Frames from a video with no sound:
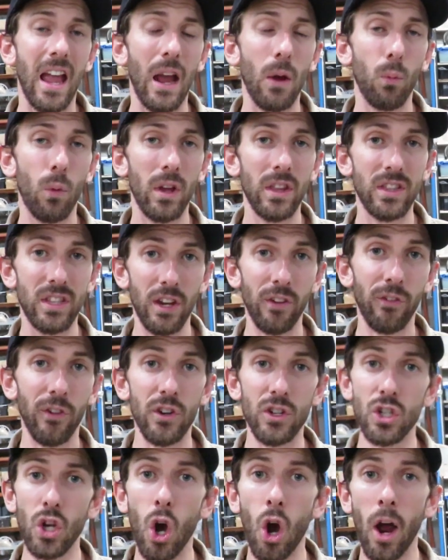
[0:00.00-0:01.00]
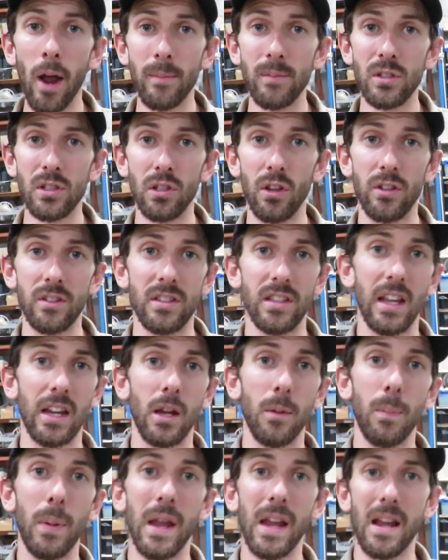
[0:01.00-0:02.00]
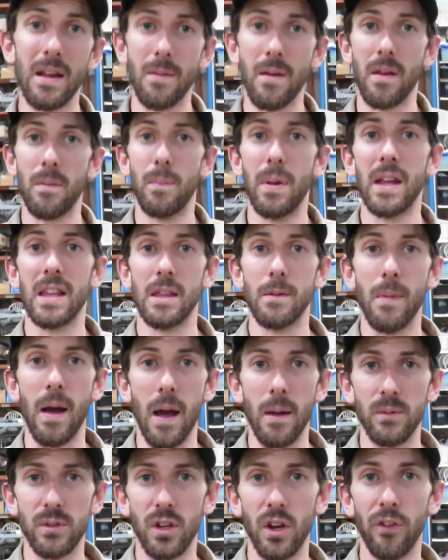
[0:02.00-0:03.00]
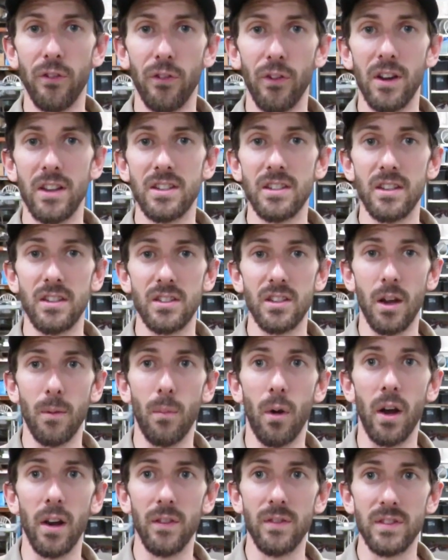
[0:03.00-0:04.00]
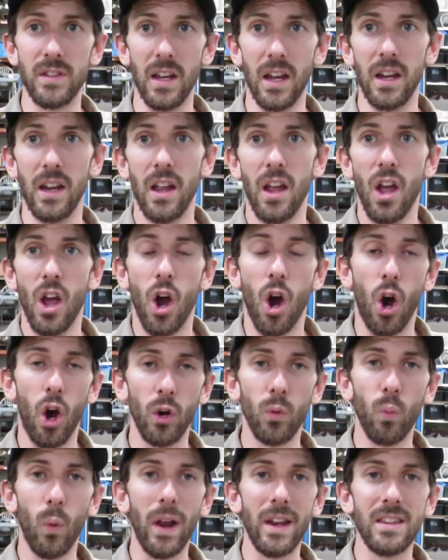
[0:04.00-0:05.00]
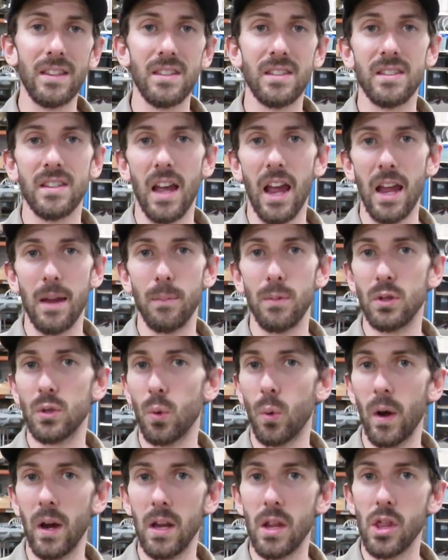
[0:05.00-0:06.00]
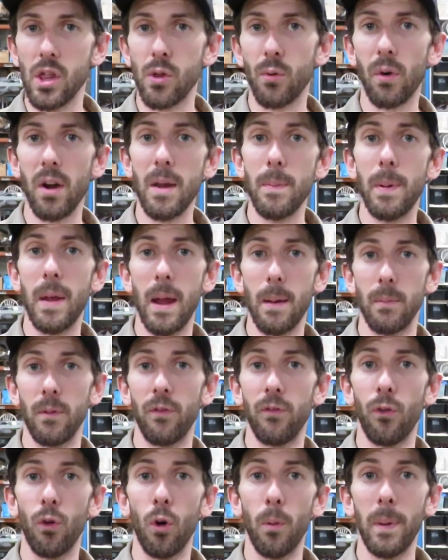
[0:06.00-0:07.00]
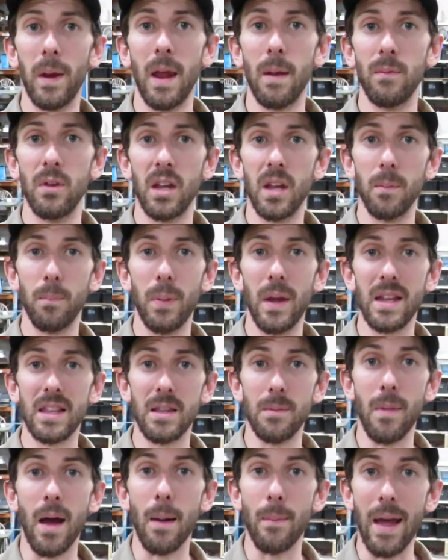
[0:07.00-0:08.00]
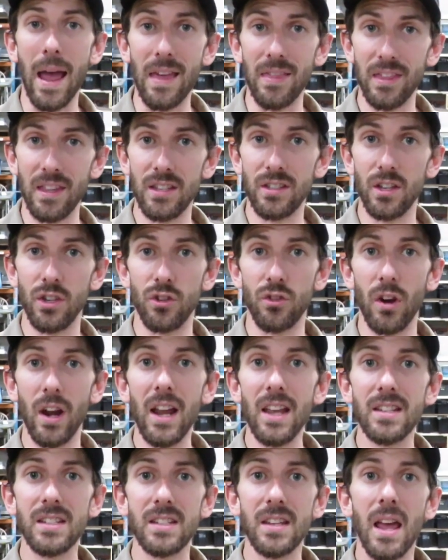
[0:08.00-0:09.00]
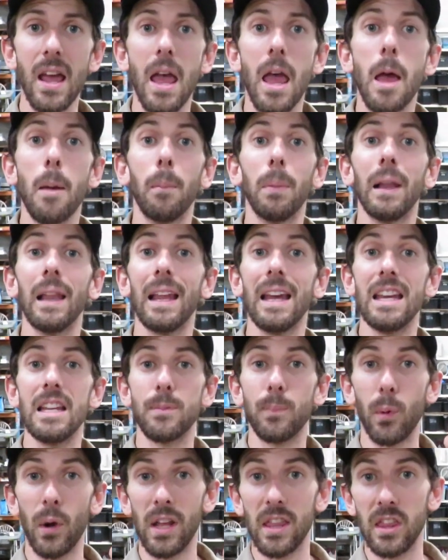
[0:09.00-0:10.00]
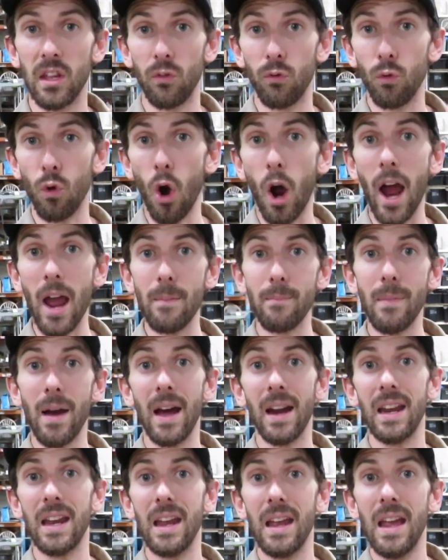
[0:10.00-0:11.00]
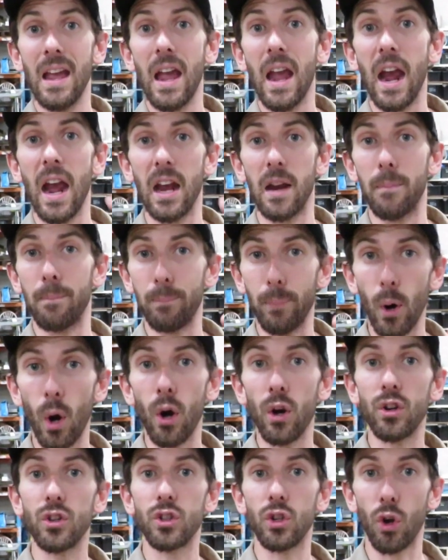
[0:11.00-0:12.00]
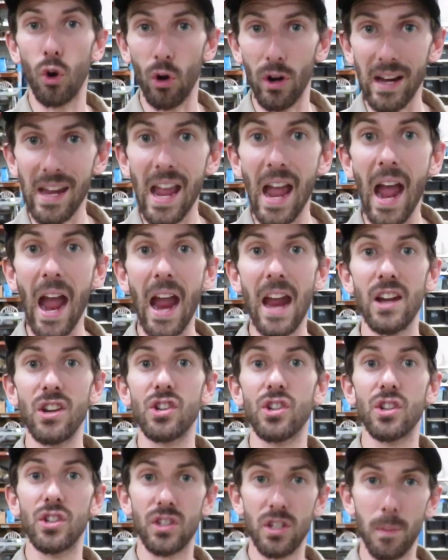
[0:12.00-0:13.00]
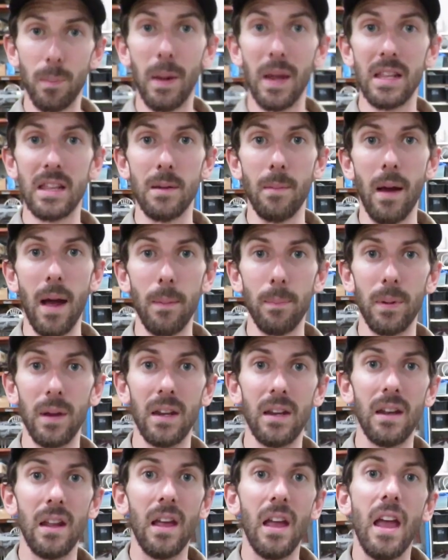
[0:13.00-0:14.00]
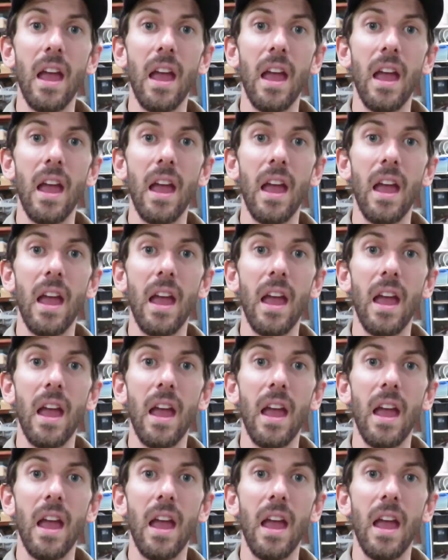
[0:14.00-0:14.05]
with different time slots they could pick them up. So for instance, I might have said on Wednesday between 3 p.m. and 4 p.m. you can pick them up at this address. Please bring the right money and a box or a cage to pick them up in.